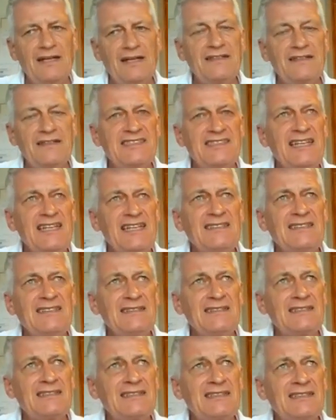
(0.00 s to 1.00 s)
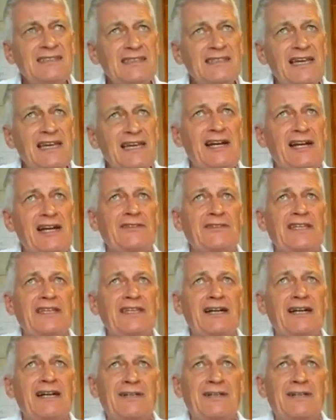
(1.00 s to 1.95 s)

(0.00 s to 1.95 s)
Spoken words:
The second area